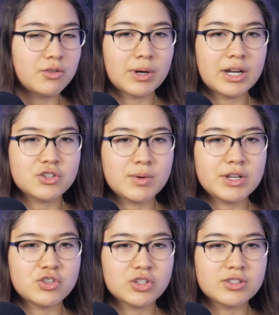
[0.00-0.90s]

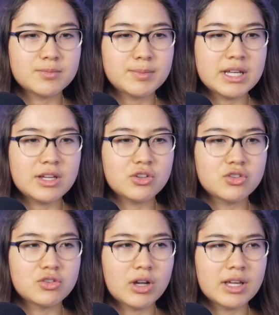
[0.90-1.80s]
graduation
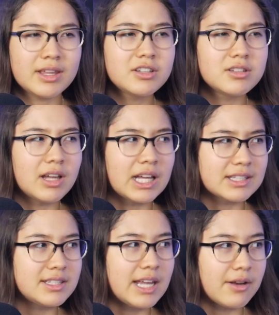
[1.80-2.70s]
speech, I think at
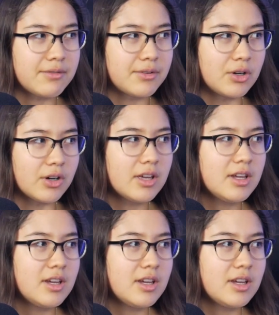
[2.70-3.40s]
Stanford,